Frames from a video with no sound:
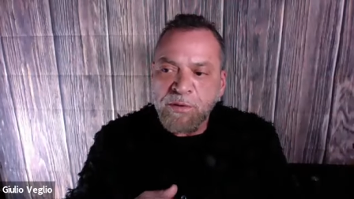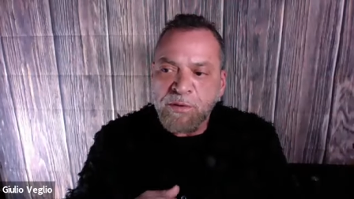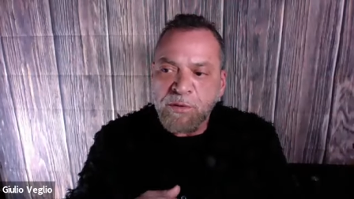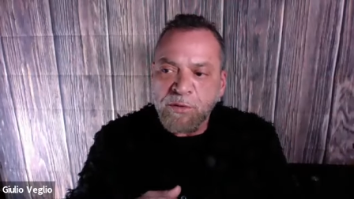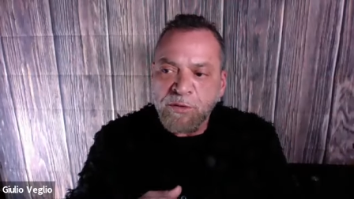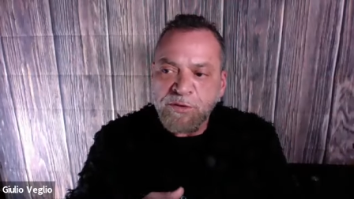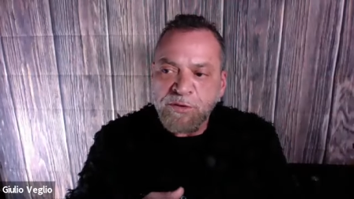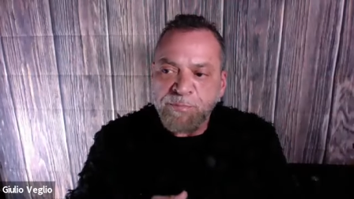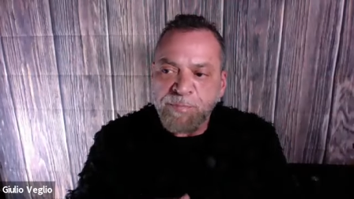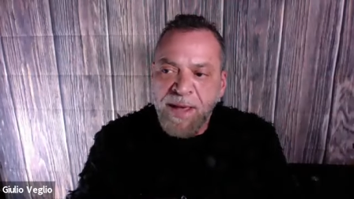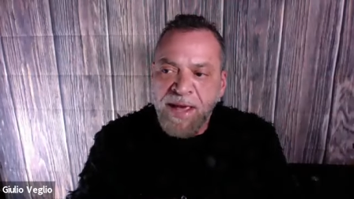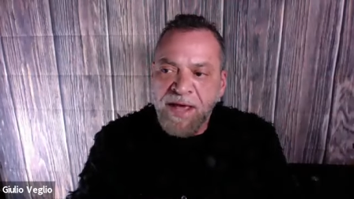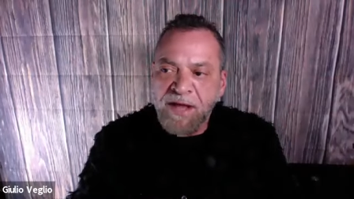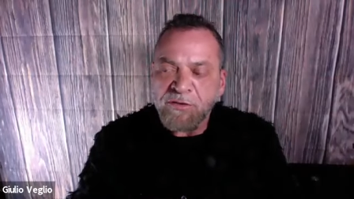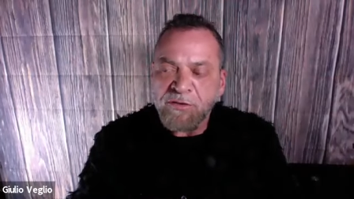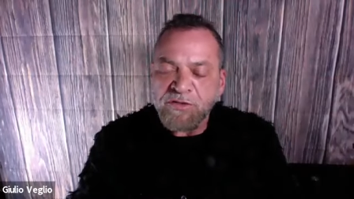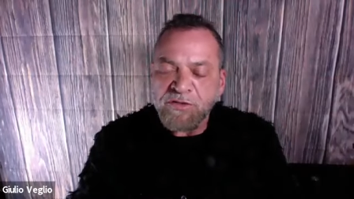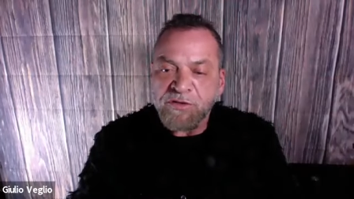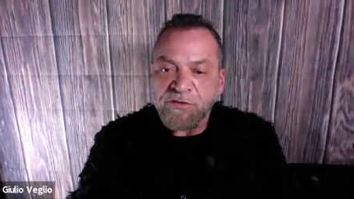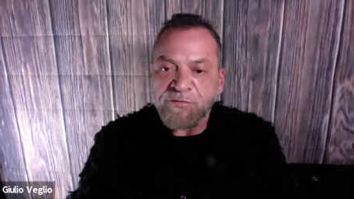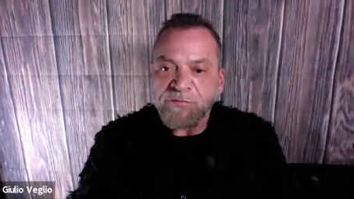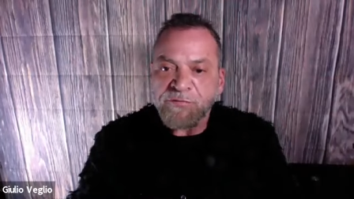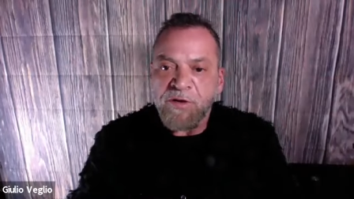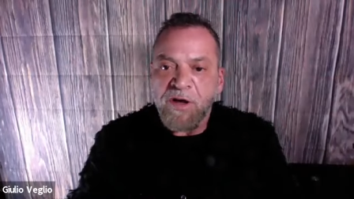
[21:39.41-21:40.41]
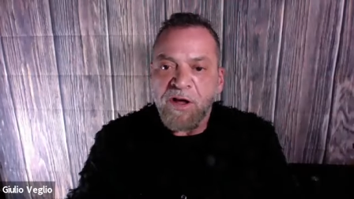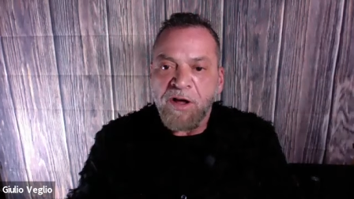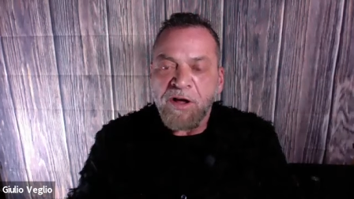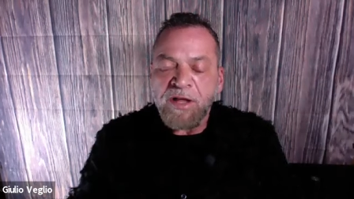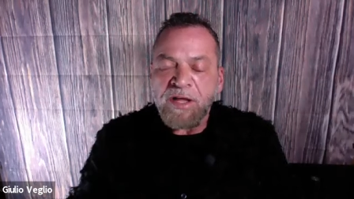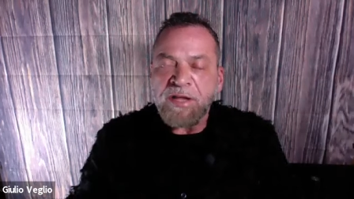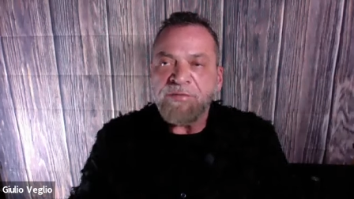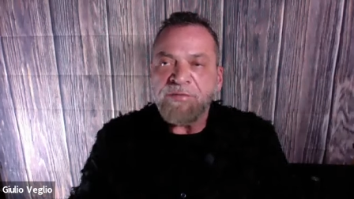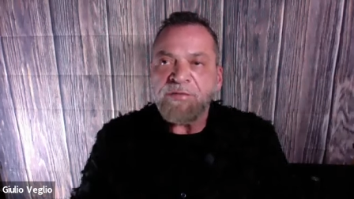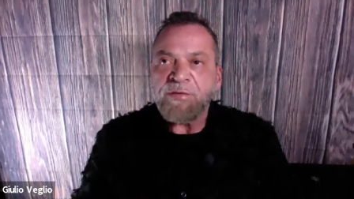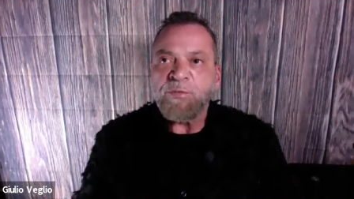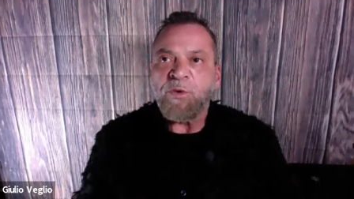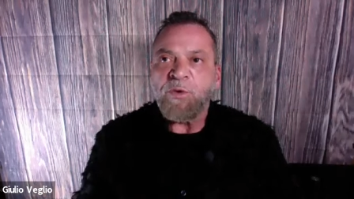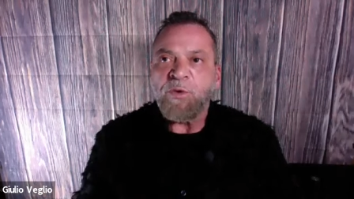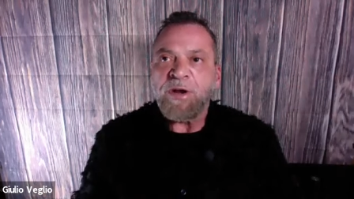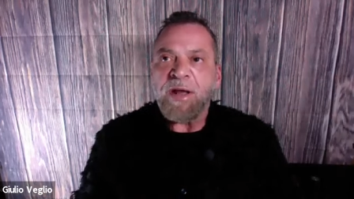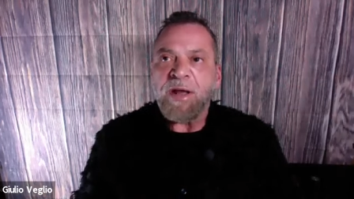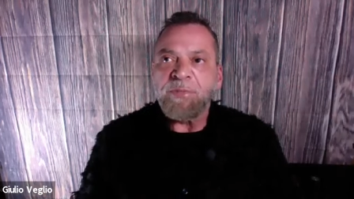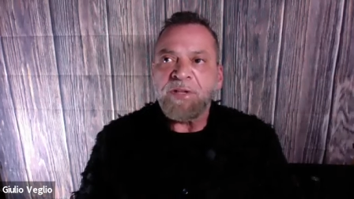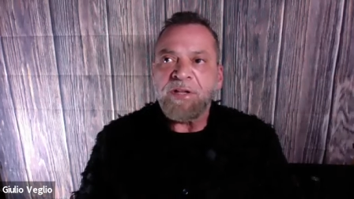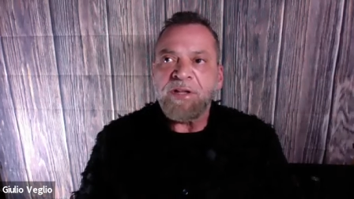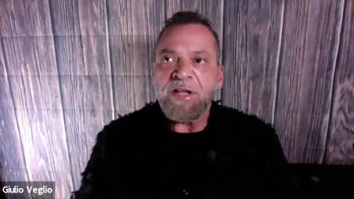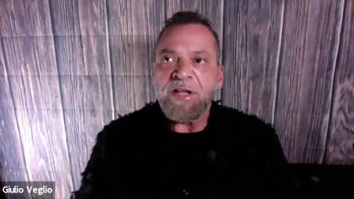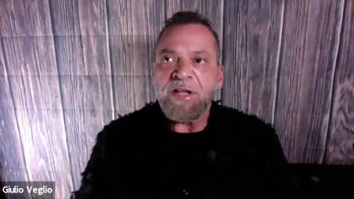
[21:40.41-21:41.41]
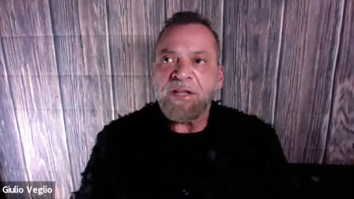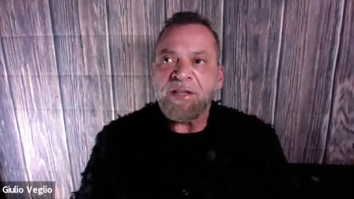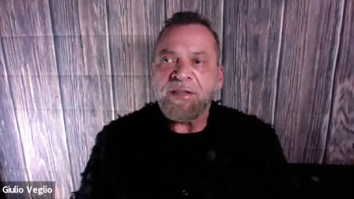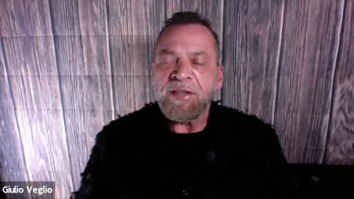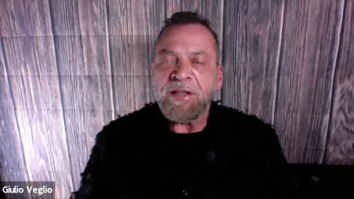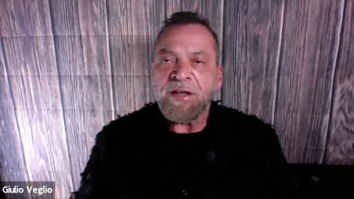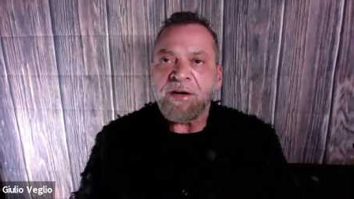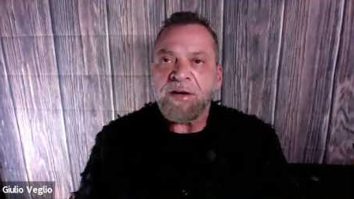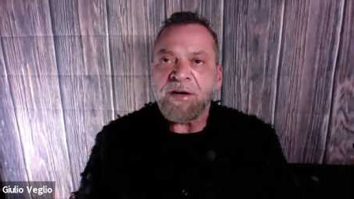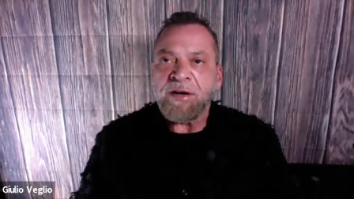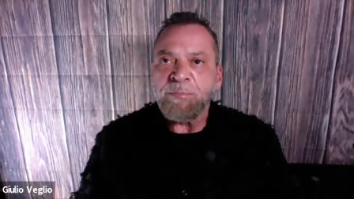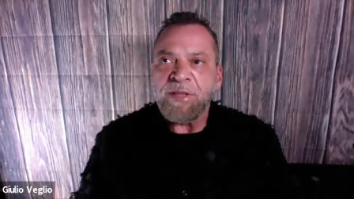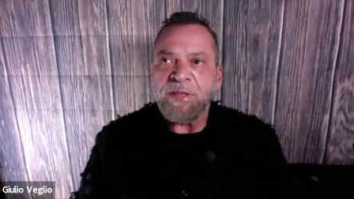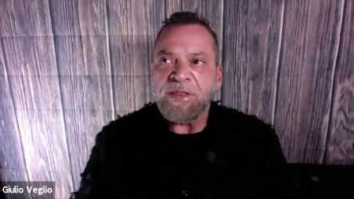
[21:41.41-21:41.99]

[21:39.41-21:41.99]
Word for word: those battles are fought even when I'm laying there.